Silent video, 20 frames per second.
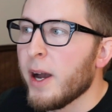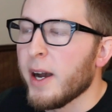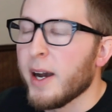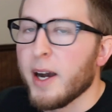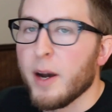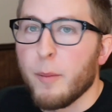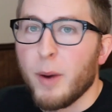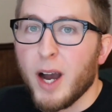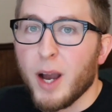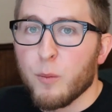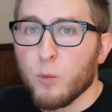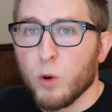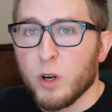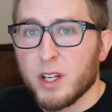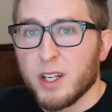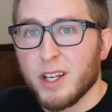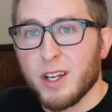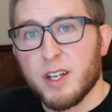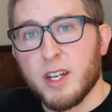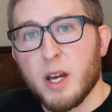Um, I'm
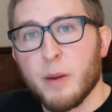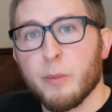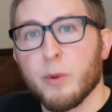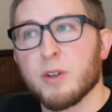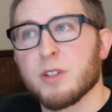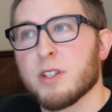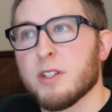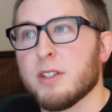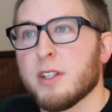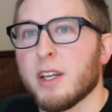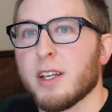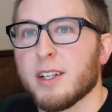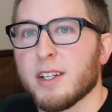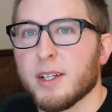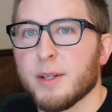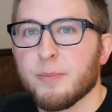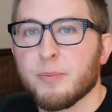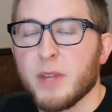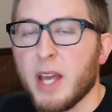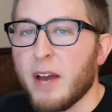working on numbers and data.